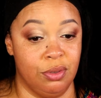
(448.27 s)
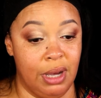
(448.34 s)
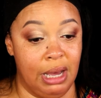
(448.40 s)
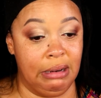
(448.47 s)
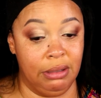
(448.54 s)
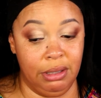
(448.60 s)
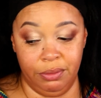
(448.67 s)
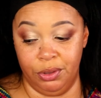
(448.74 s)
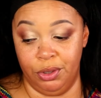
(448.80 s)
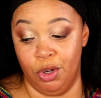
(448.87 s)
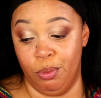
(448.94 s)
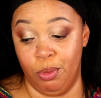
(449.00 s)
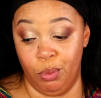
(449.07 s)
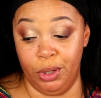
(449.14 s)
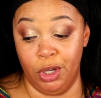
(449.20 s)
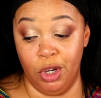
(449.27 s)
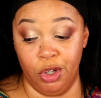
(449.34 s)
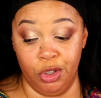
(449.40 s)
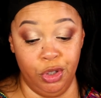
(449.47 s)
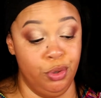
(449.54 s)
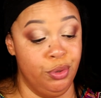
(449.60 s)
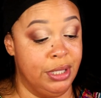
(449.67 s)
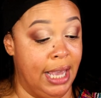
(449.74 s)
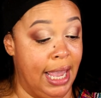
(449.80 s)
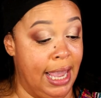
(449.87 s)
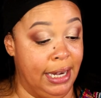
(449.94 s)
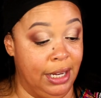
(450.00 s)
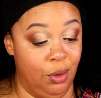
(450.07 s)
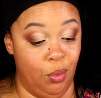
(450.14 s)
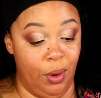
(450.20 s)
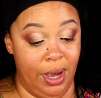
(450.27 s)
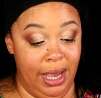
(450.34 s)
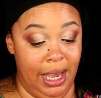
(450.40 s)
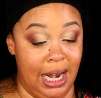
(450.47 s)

I don't even know, but we're gonna use it anyway.